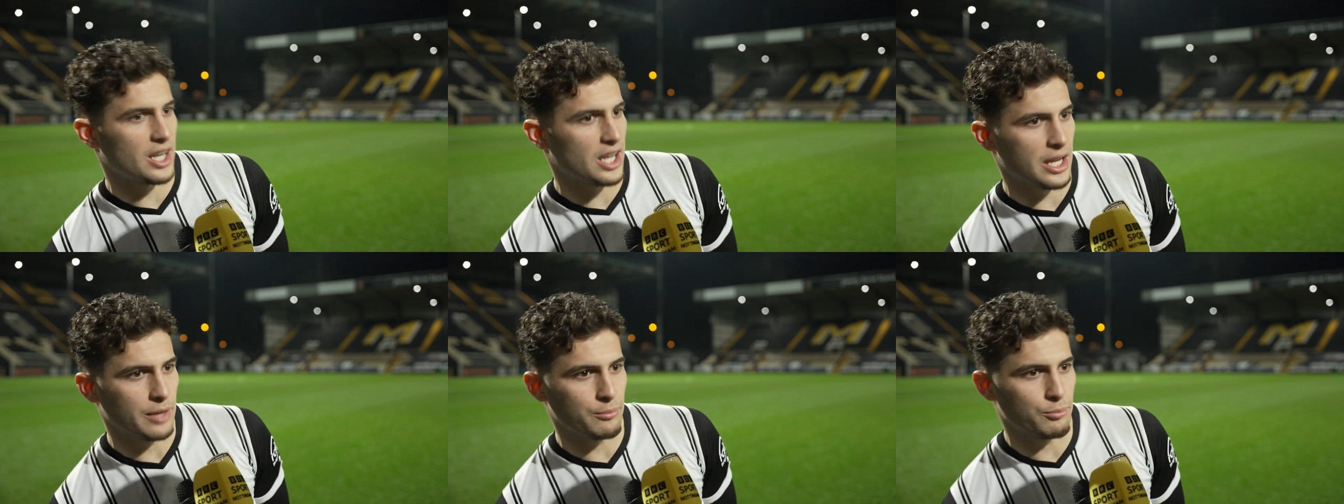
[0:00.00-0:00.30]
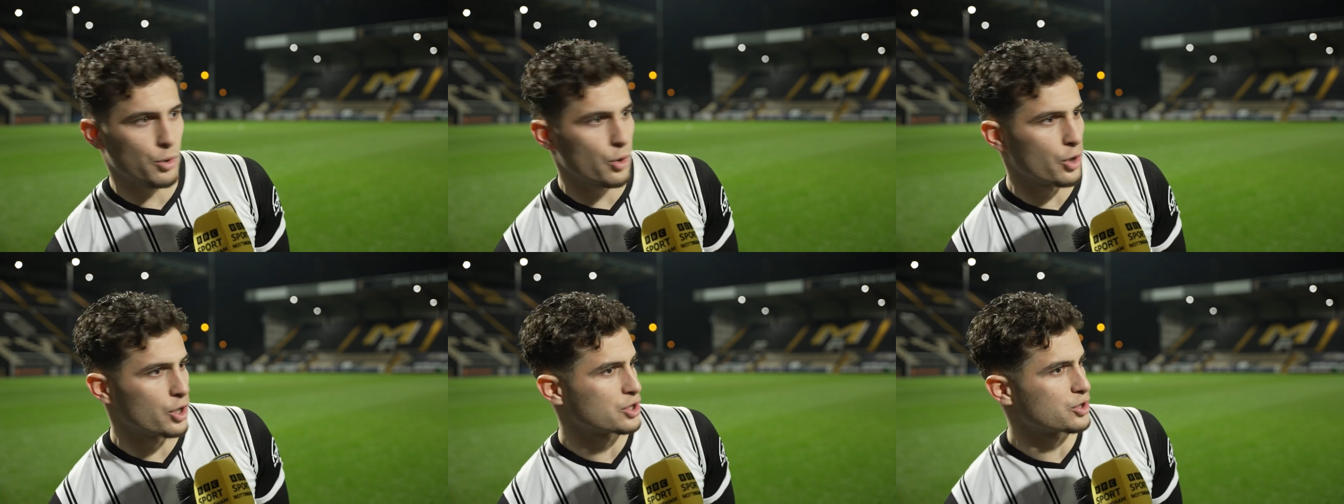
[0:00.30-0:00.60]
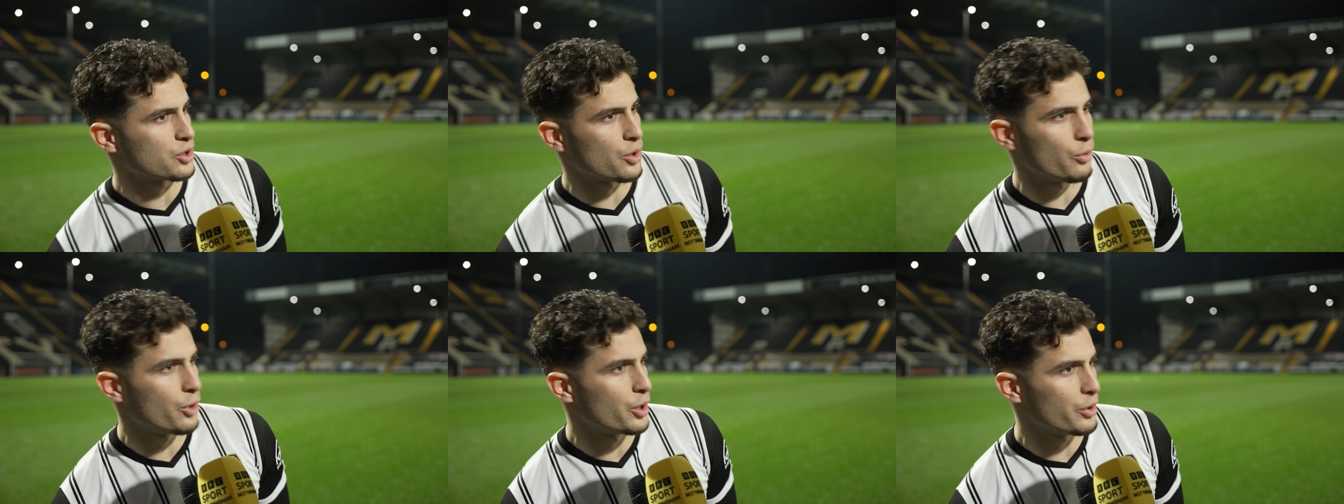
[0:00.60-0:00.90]
like, boys,
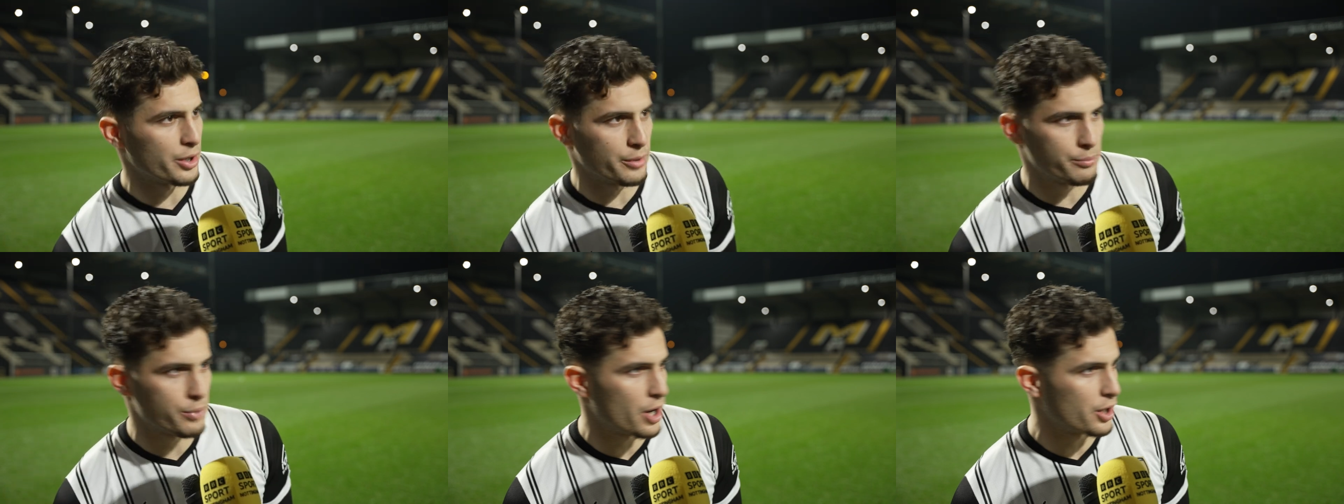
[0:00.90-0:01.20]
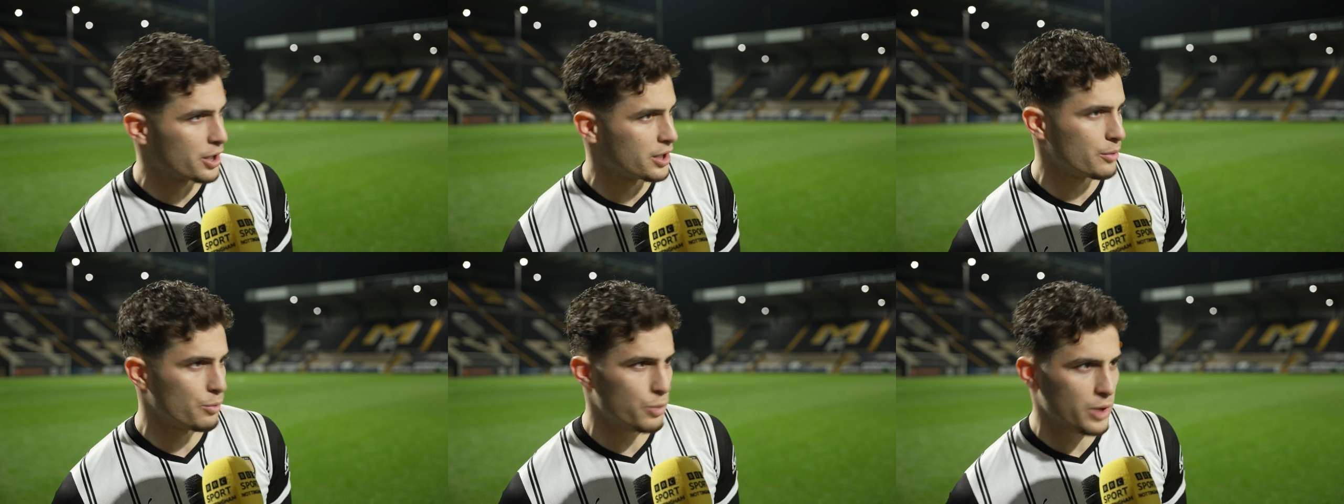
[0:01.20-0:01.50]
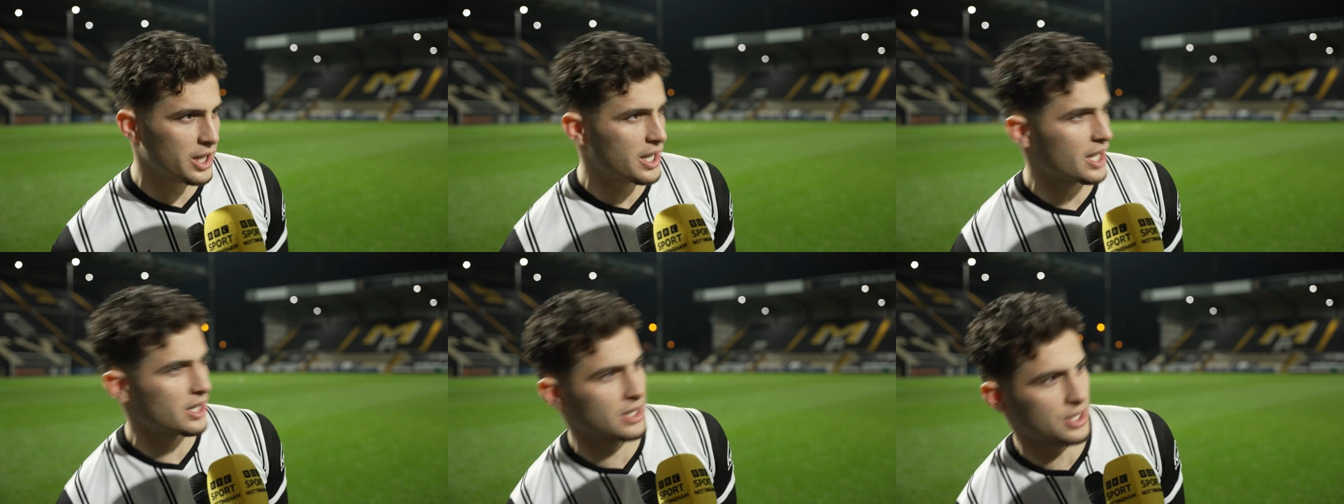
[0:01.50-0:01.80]
don't worry about it.
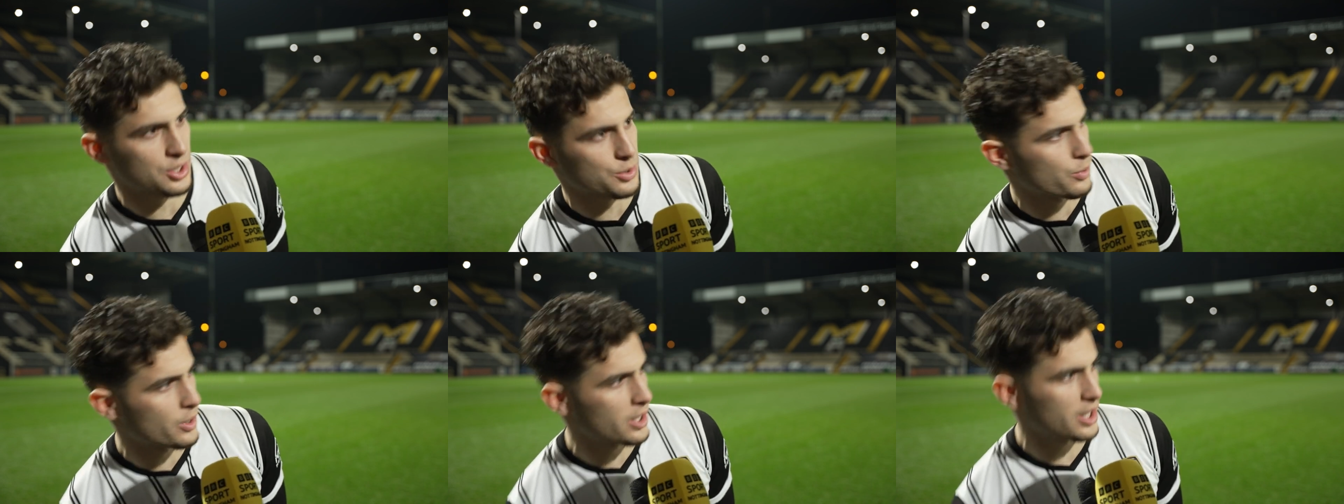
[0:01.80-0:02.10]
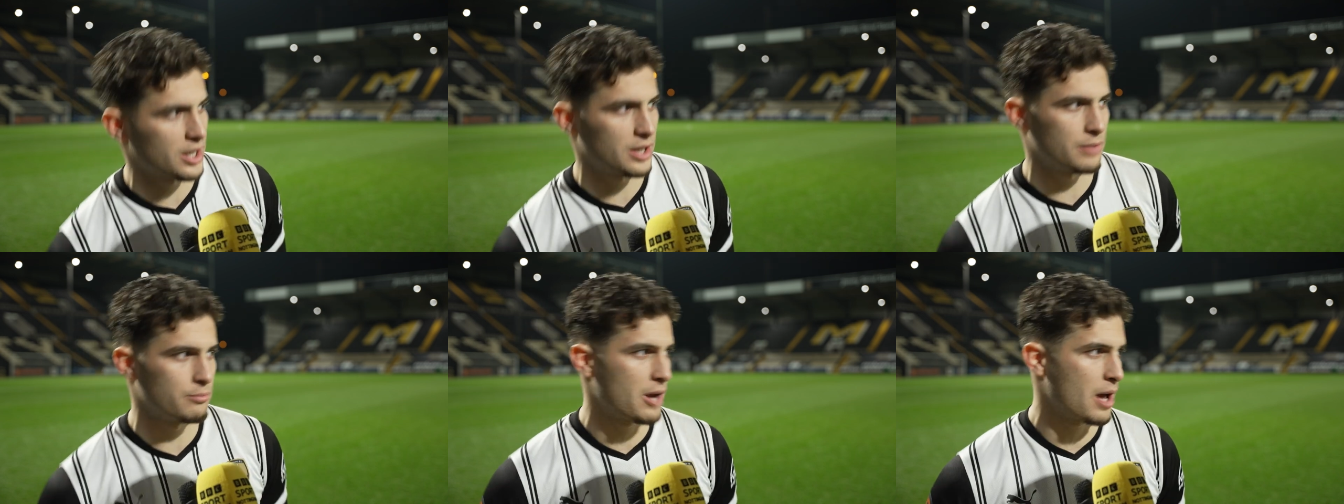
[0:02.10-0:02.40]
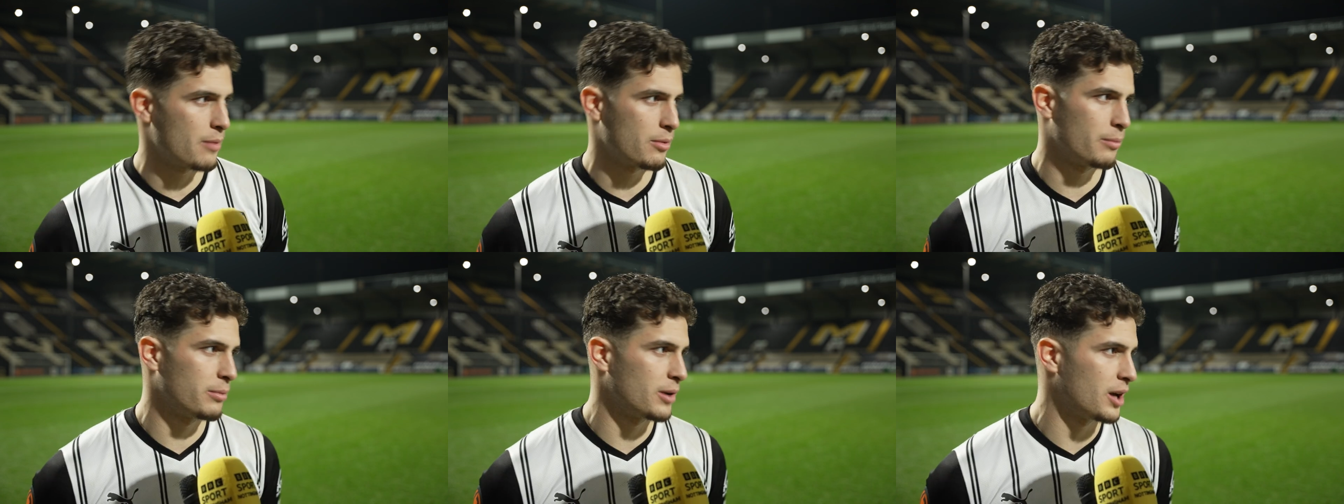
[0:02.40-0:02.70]
We get this win and
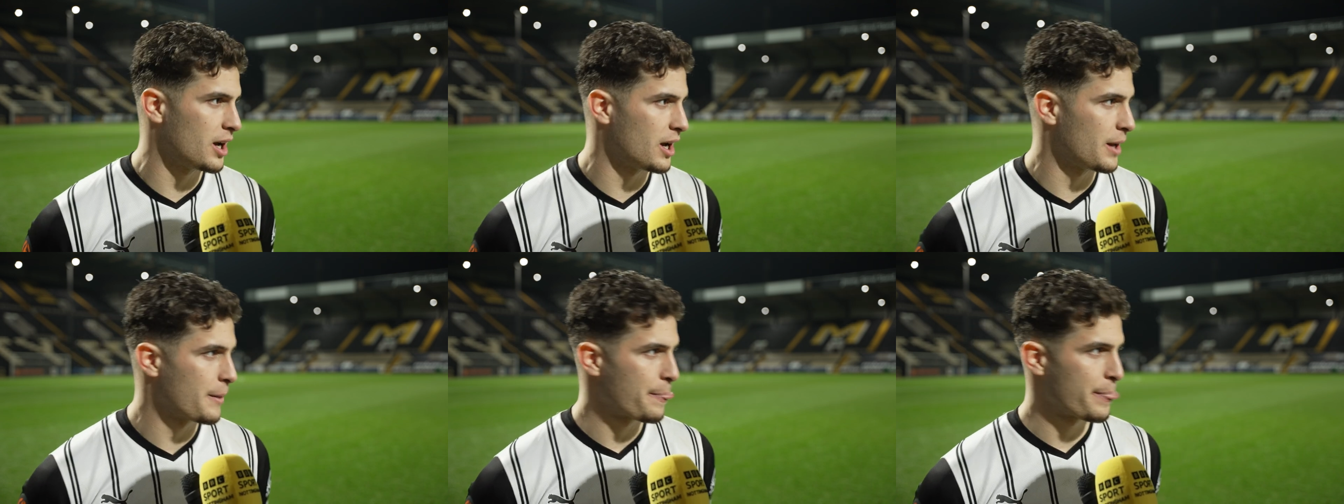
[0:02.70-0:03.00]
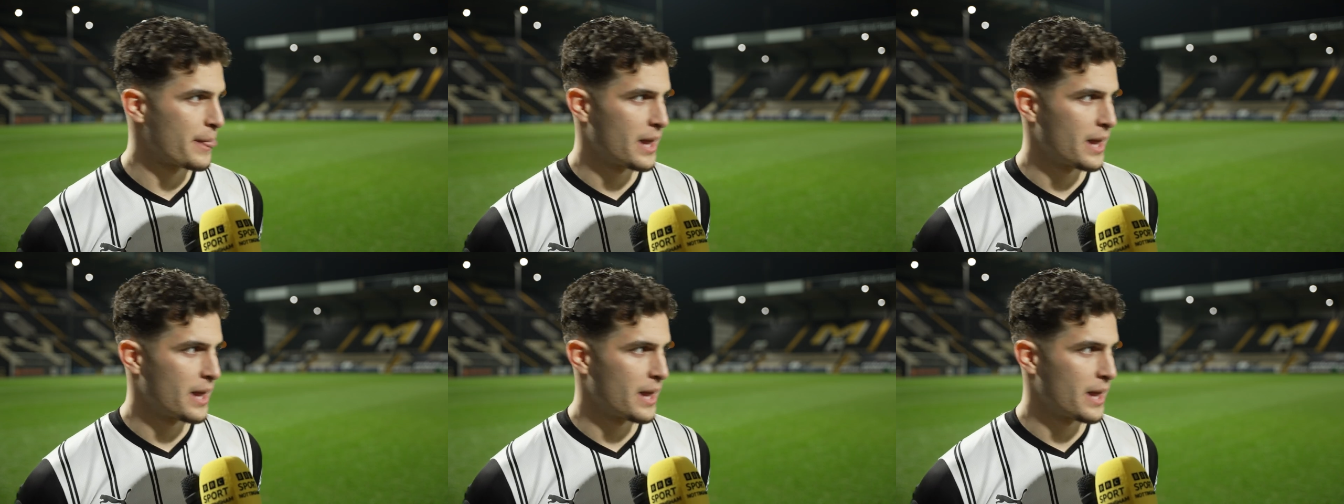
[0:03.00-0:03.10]
blah, blah, blah.